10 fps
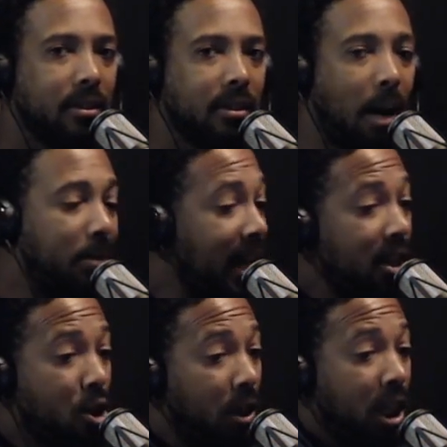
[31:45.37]
I'm
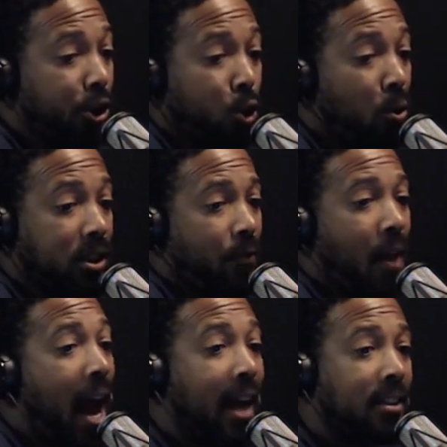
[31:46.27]
telling you, it's true. It's a
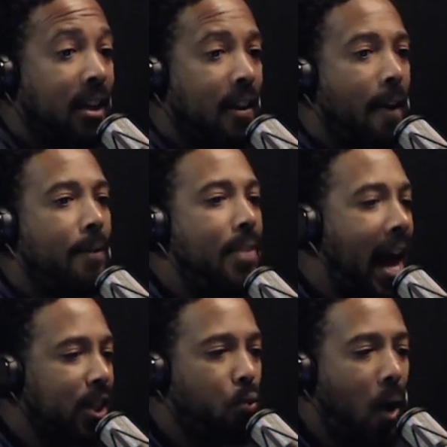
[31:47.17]
fact.
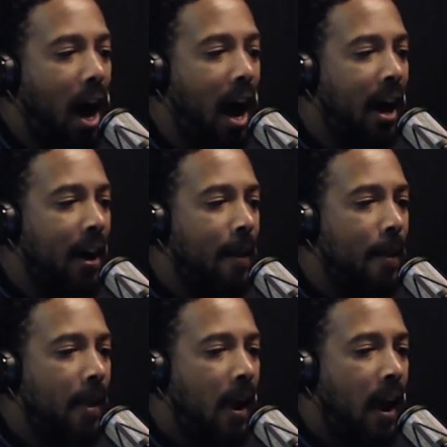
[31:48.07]
That's why
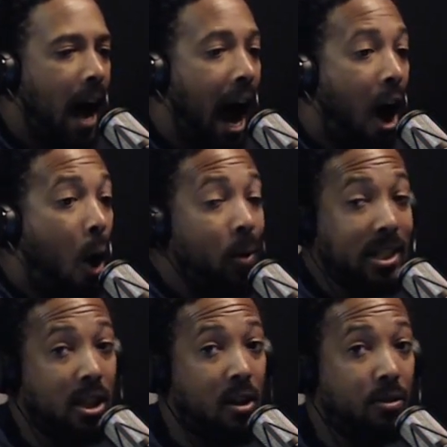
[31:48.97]
I
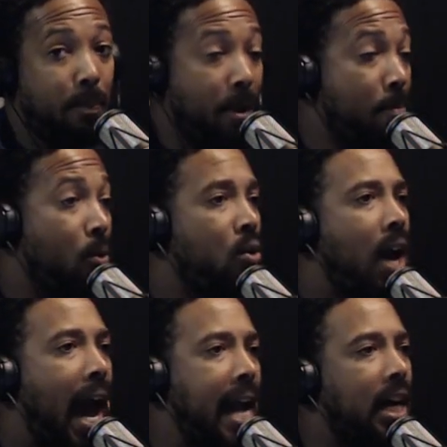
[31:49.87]
always tell people,
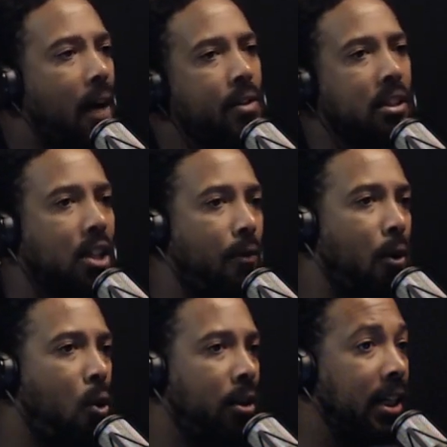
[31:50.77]
hey, govern yourself
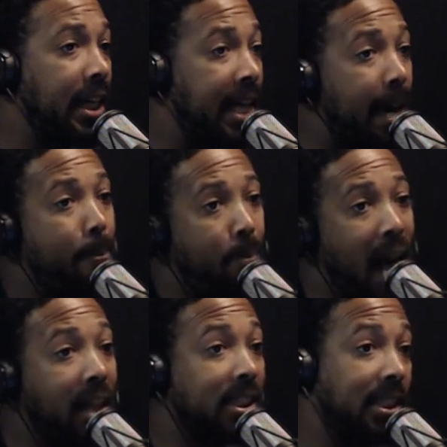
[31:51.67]
accordingly. Get
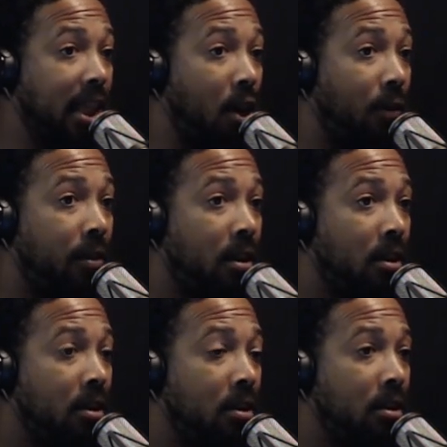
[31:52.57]
knowledge yourself.
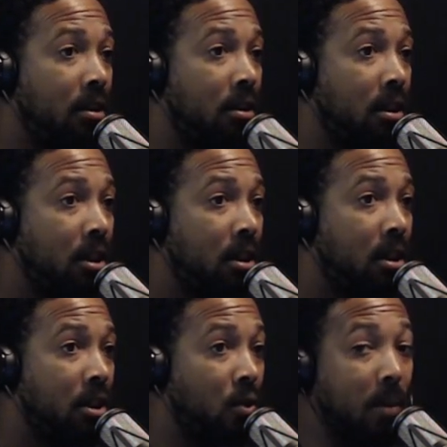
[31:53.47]

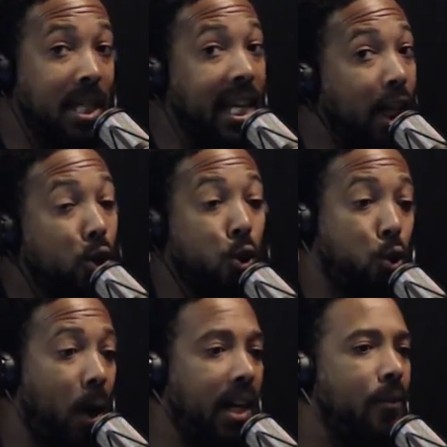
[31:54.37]
You know what I'm saying? Get you a trade.